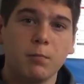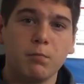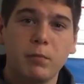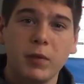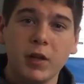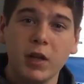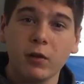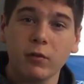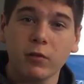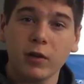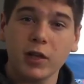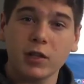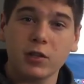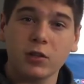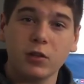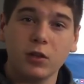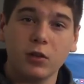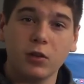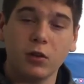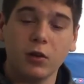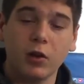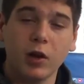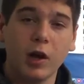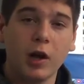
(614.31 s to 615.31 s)
be
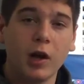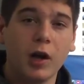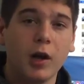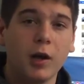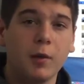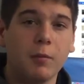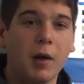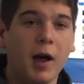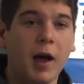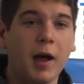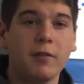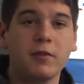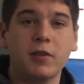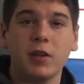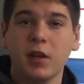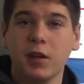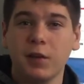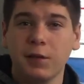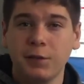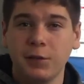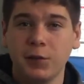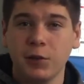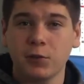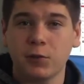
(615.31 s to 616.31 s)
original. I've done
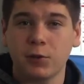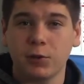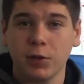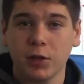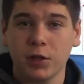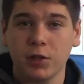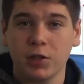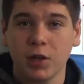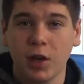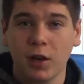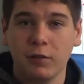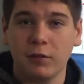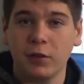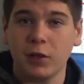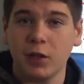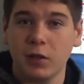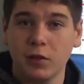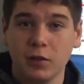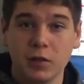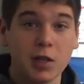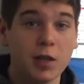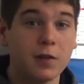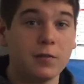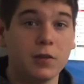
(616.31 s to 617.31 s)
a few trick shot
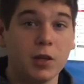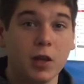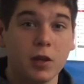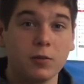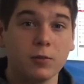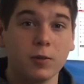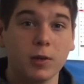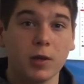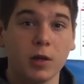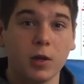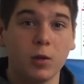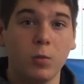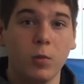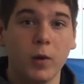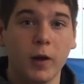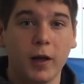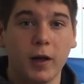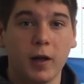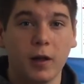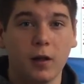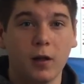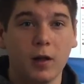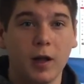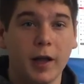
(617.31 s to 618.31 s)
videos, they've done really
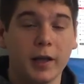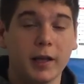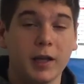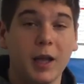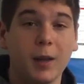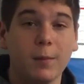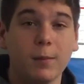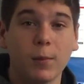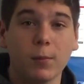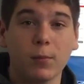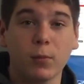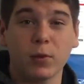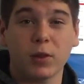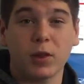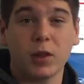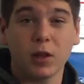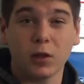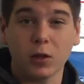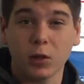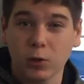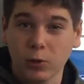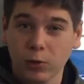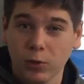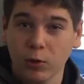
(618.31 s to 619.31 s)
well. I came up with the
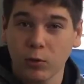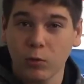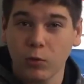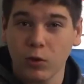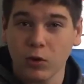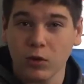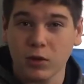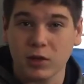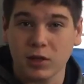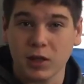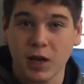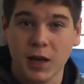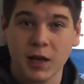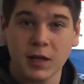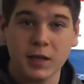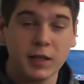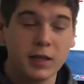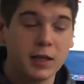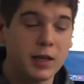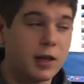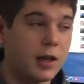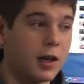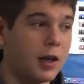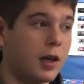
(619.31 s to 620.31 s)
Lure Wars
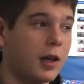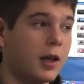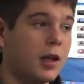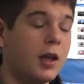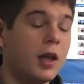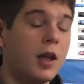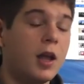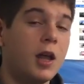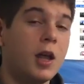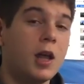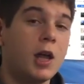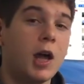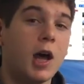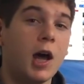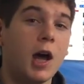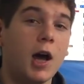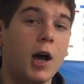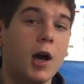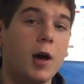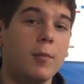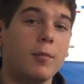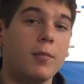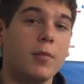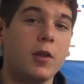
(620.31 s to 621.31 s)
idea.
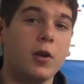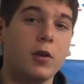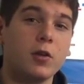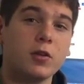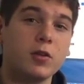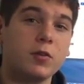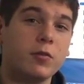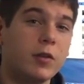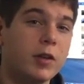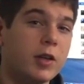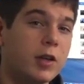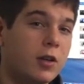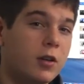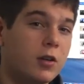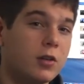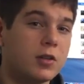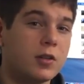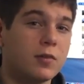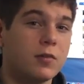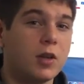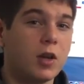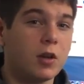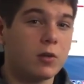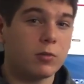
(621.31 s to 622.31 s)
Those videos
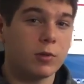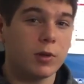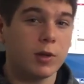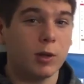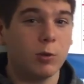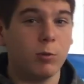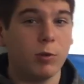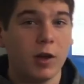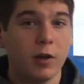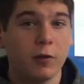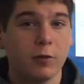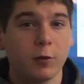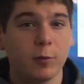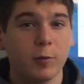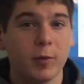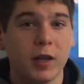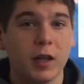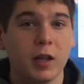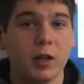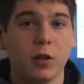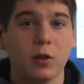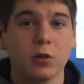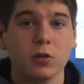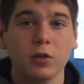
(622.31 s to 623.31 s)
have done really well for
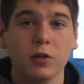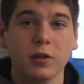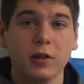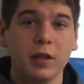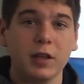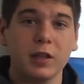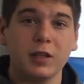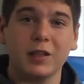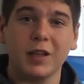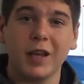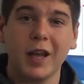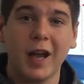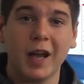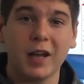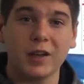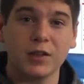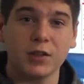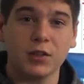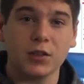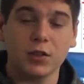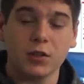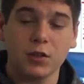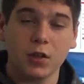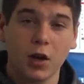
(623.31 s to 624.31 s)
me, and those are things that I
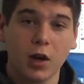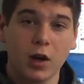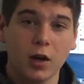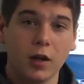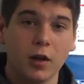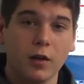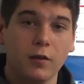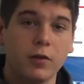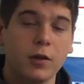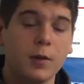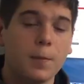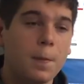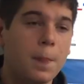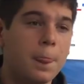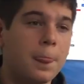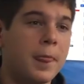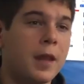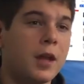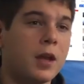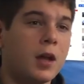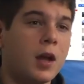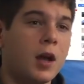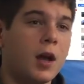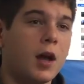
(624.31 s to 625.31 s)
just thought of.
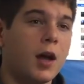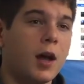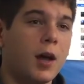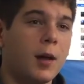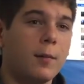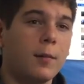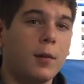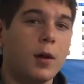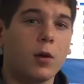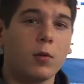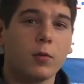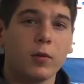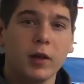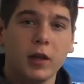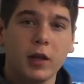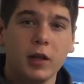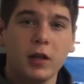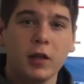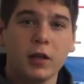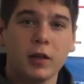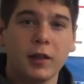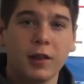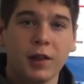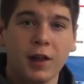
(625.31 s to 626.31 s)
A really
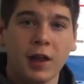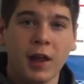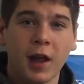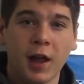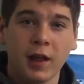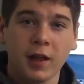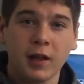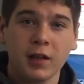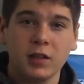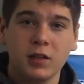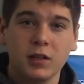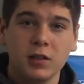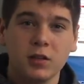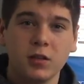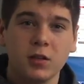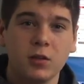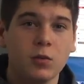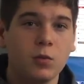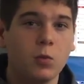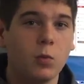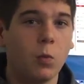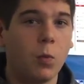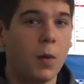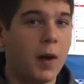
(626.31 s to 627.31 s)
good thing I like to
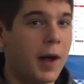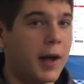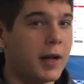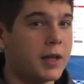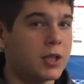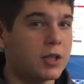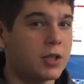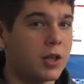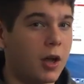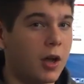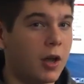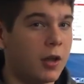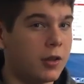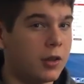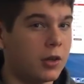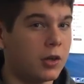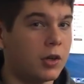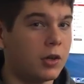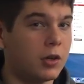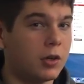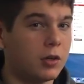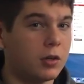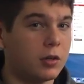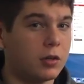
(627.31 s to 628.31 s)
do, watch
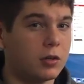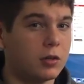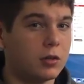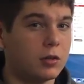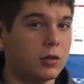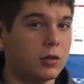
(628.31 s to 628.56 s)
other